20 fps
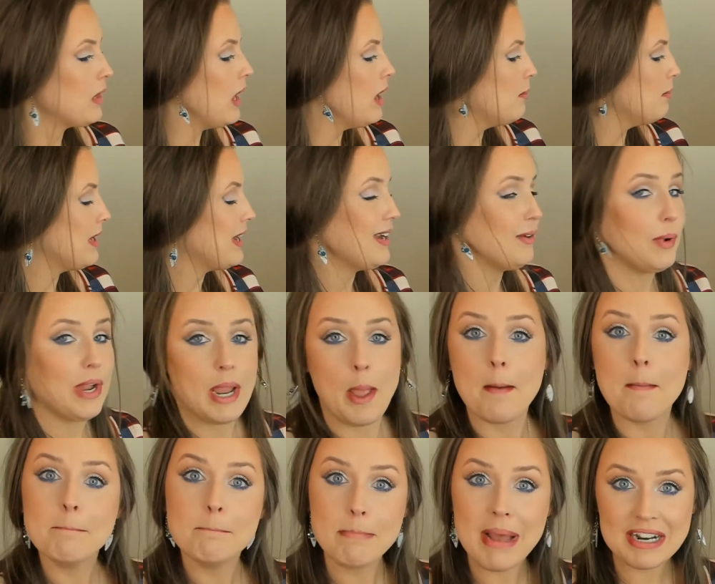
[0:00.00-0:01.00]
But anyway,
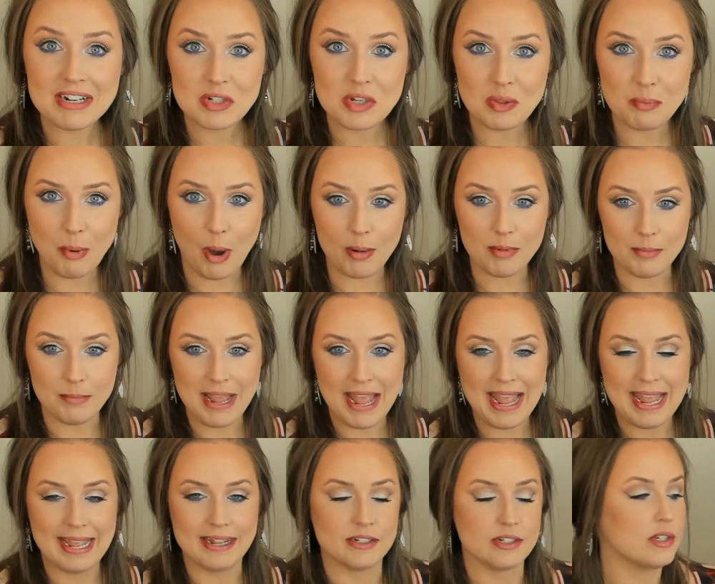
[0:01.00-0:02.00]
back to the problem at
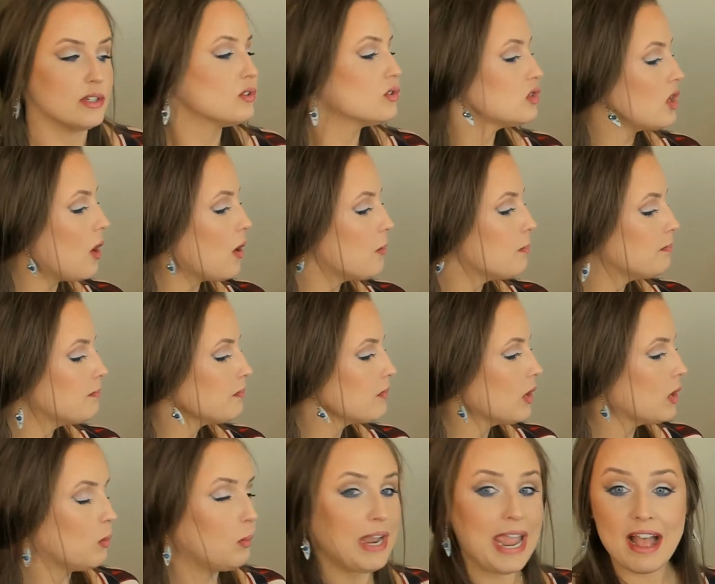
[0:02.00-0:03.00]
hand. So
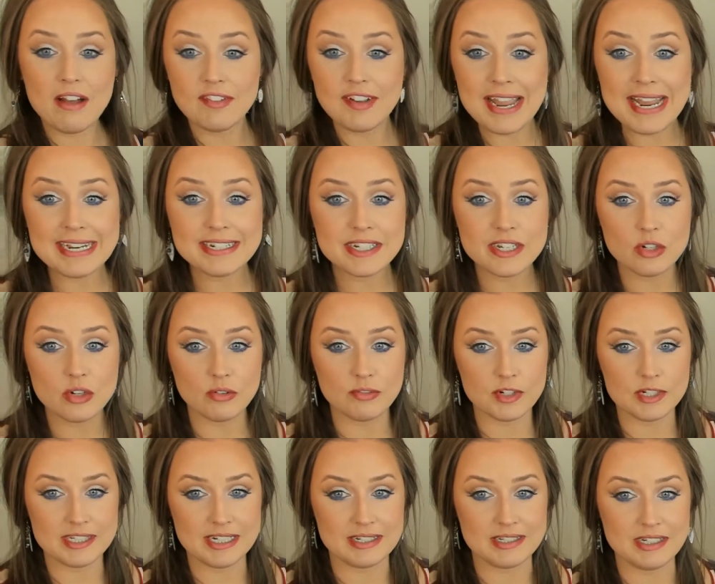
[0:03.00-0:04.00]
we have 18 over
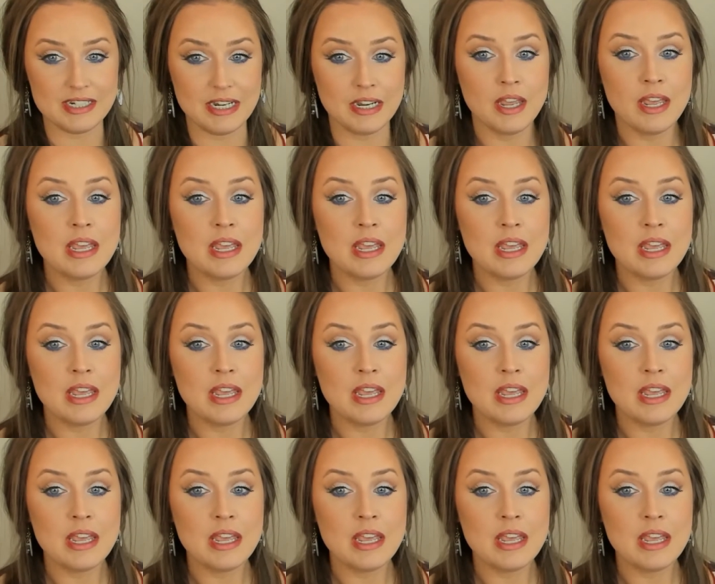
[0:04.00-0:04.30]
60.